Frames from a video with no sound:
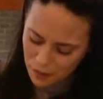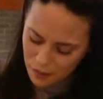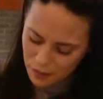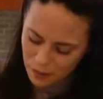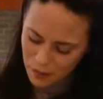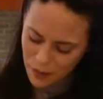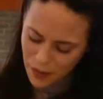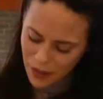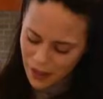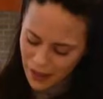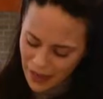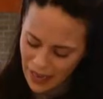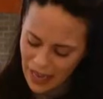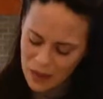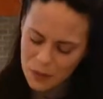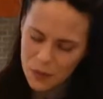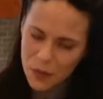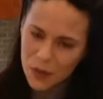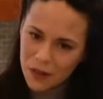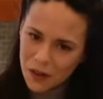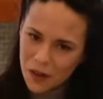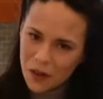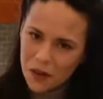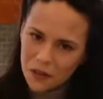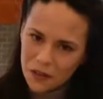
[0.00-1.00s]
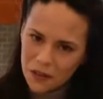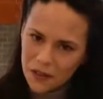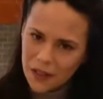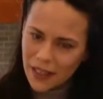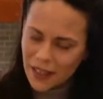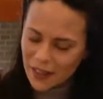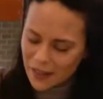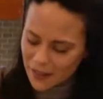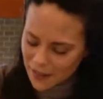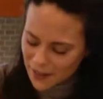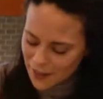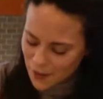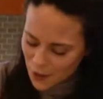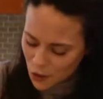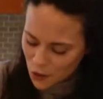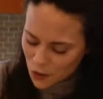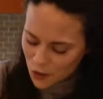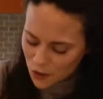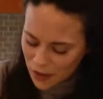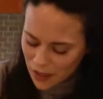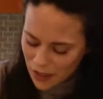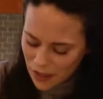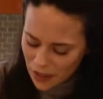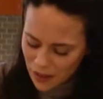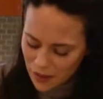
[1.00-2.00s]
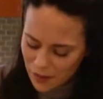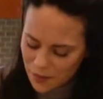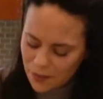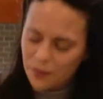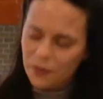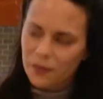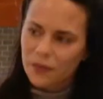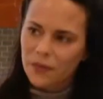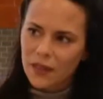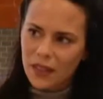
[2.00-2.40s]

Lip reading: but I have been hollered at on the street,